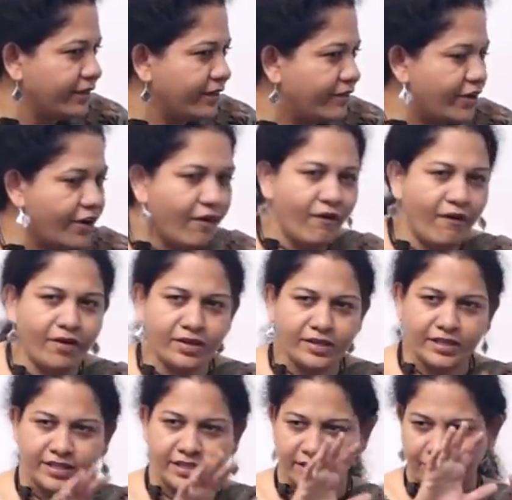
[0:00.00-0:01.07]
When all
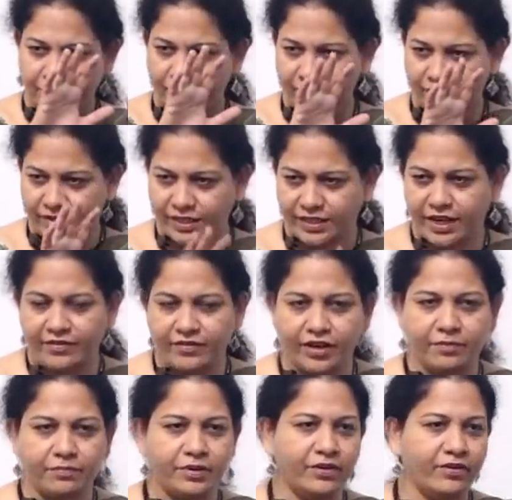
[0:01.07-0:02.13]
this report was given,
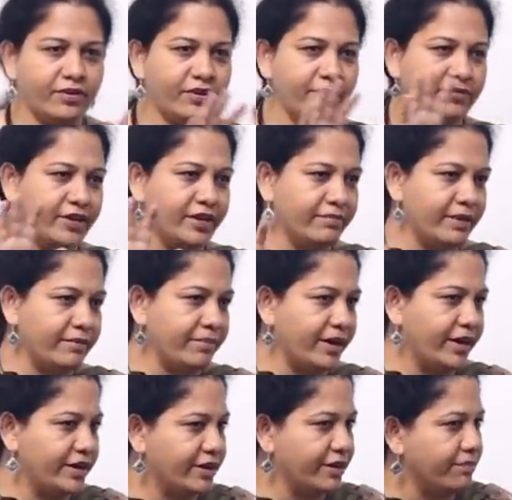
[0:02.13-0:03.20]
a beautifully
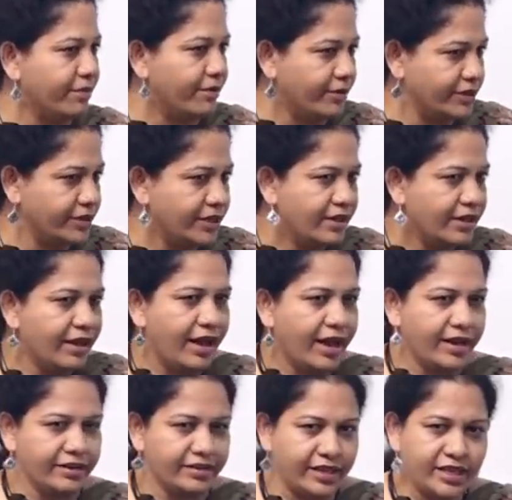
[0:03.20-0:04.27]
prepared report,
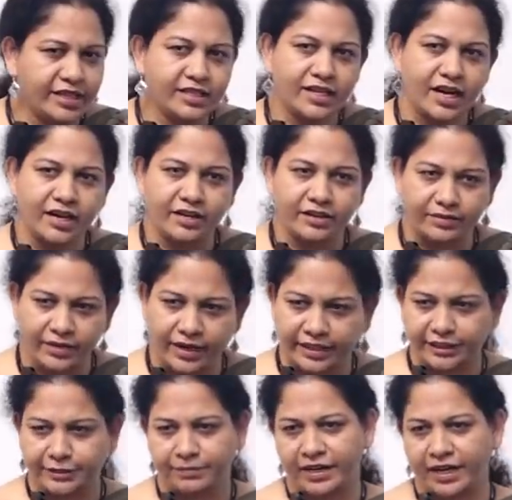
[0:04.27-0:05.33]
and they started to
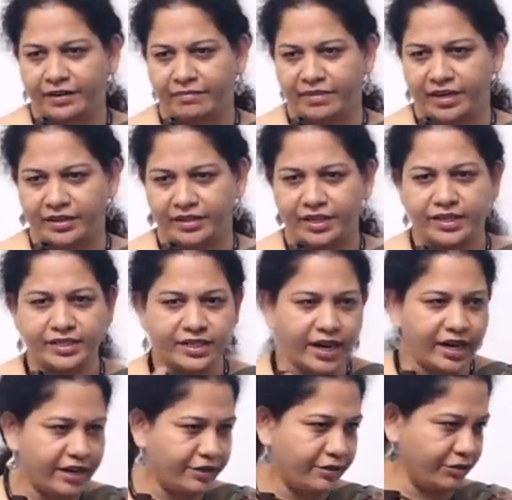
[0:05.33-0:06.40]
experiment, they
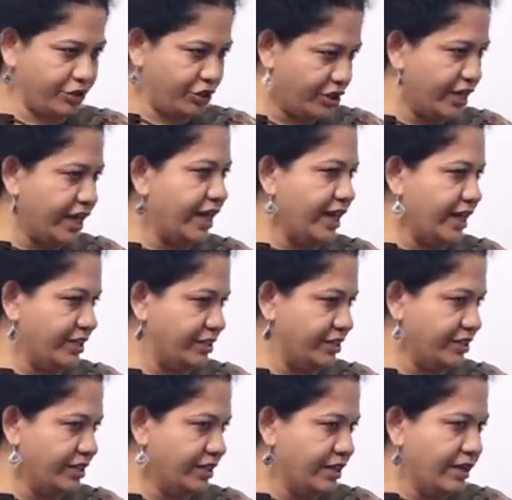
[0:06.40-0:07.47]
started to
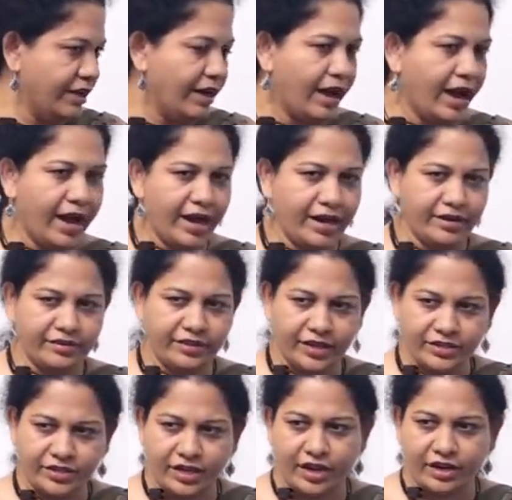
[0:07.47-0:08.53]
change and they
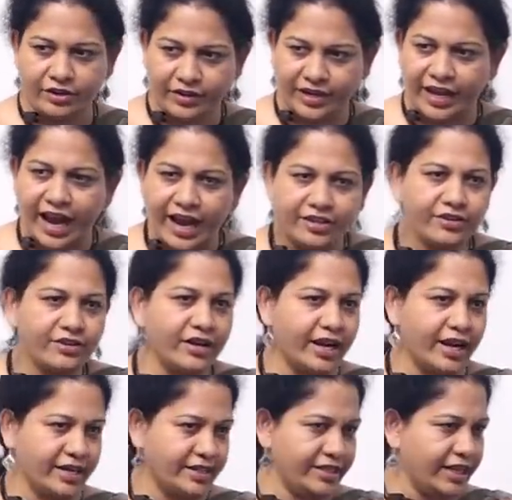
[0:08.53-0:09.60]
started to
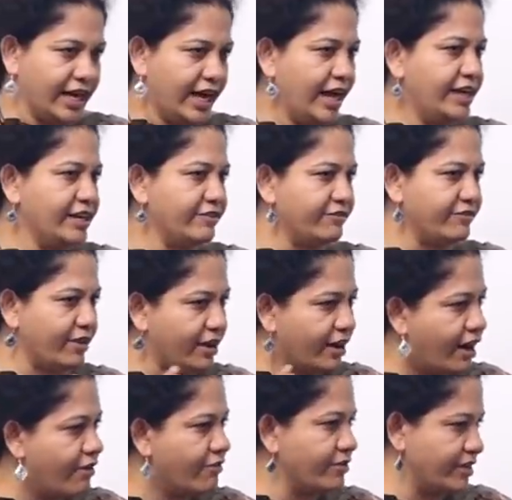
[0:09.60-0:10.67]
categorize the kind of
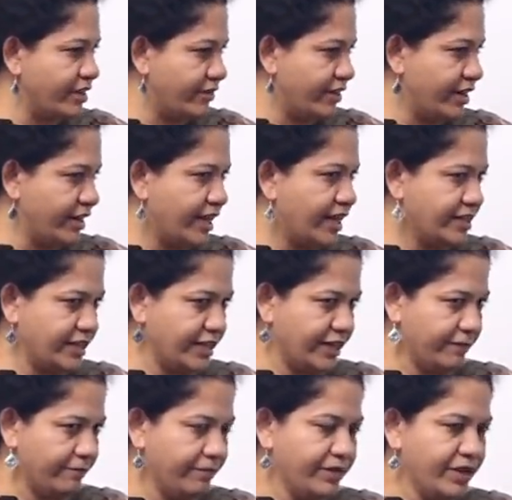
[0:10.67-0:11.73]
crowd they were
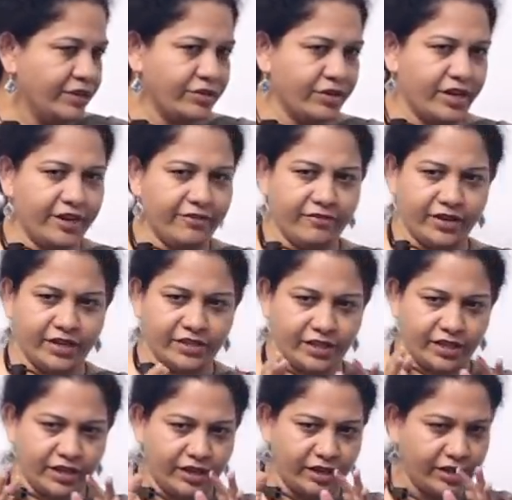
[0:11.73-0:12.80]
getting. So if it is,
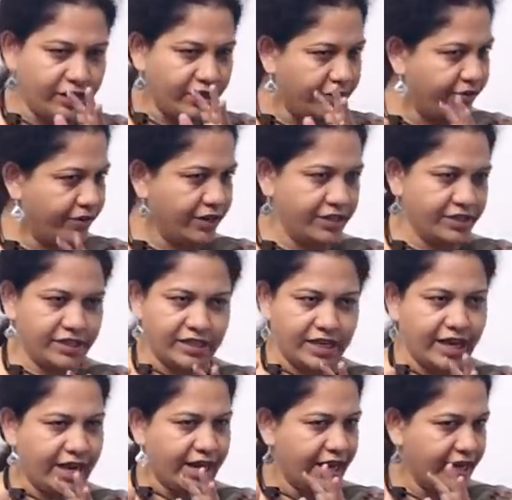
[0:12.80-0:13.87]
a, if it is
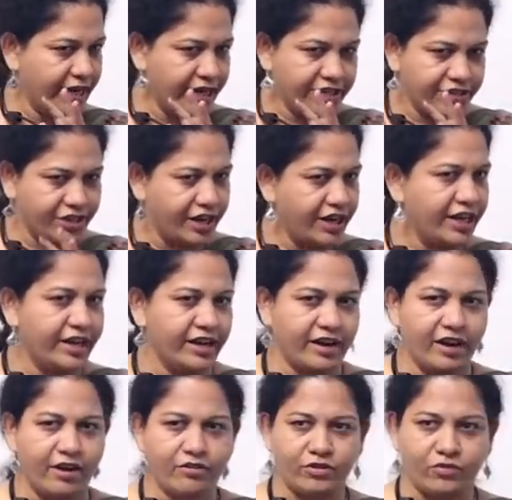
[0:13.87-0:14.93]
say, an Israeli
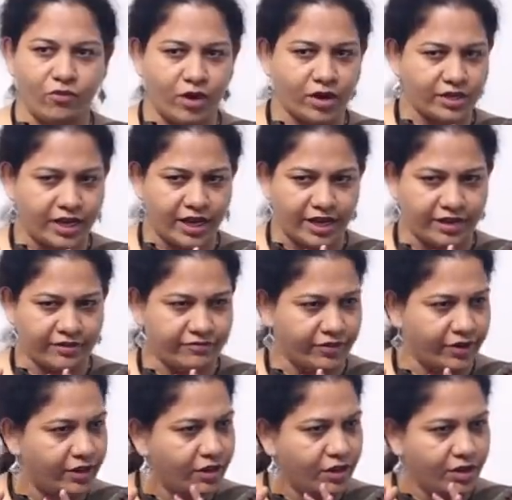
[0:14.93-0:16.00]
crowd, what kind of uh,
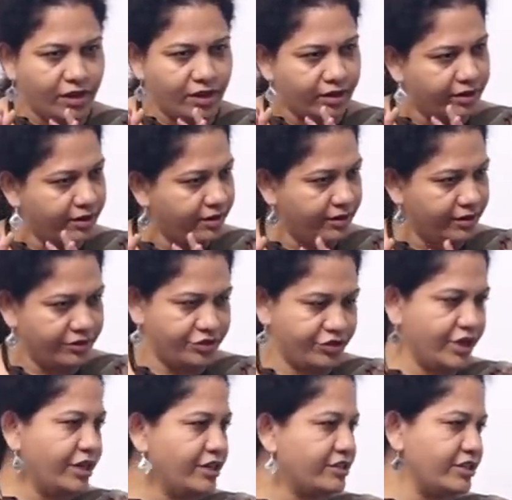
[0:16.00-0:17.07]
you know,
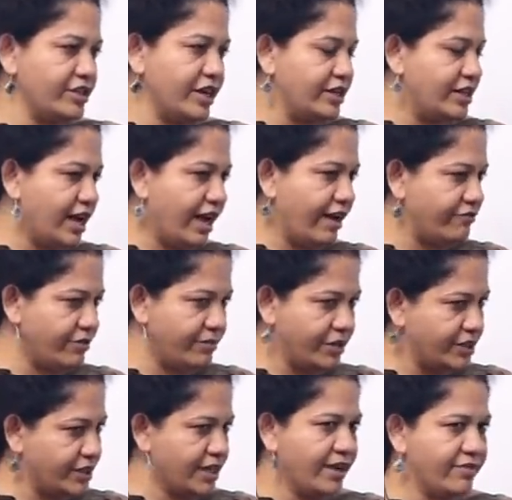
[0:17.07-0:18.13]
drinks that have to be
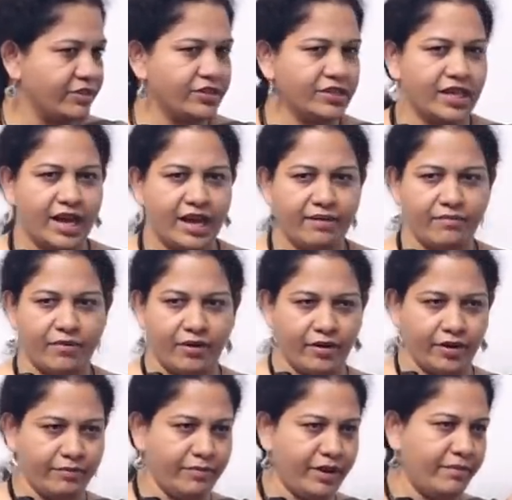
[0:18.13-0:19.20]
served to them,
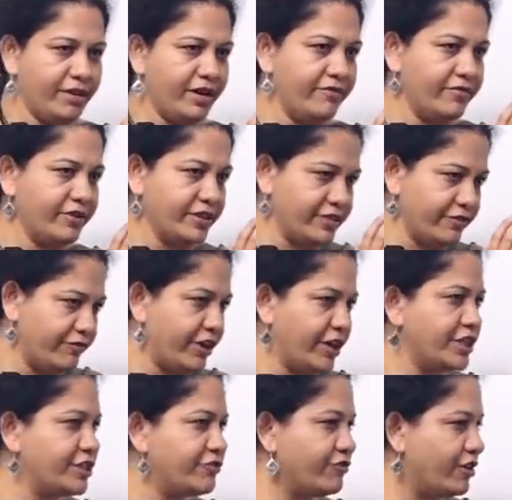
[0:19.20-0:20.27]
or maybe if it is a
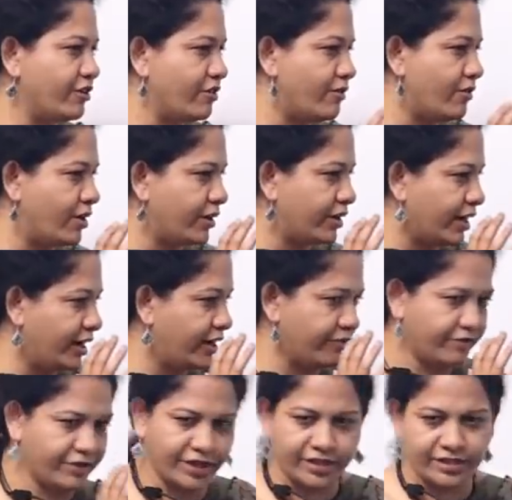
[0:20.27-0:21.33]
French fellow, what kind
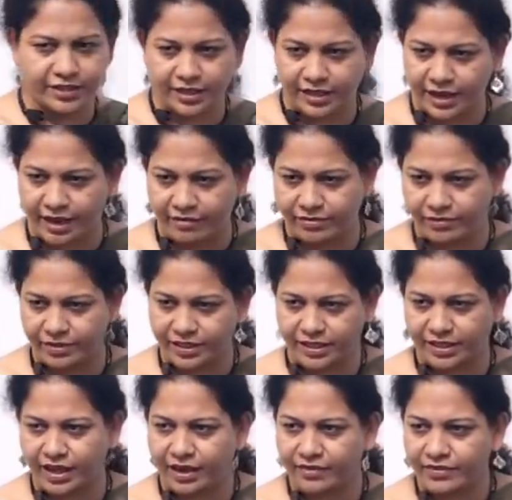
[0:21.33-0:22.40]
of drinks that have to be
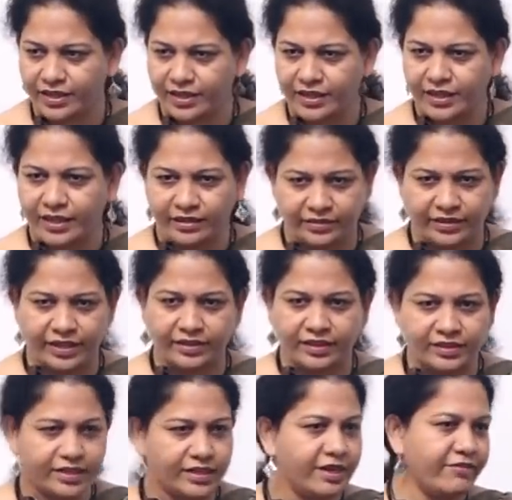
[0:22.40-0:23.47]
served. Now, there,
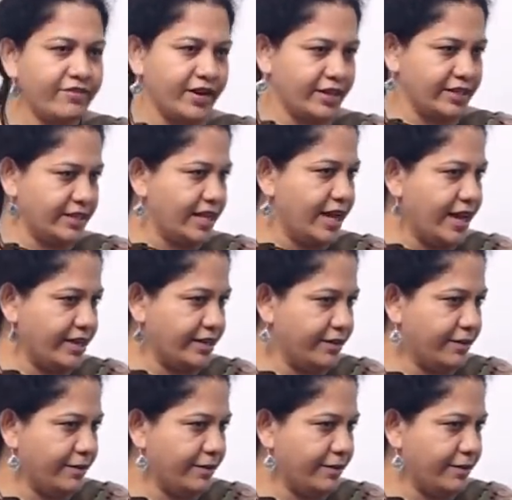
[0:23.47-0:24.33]
there's a difference there.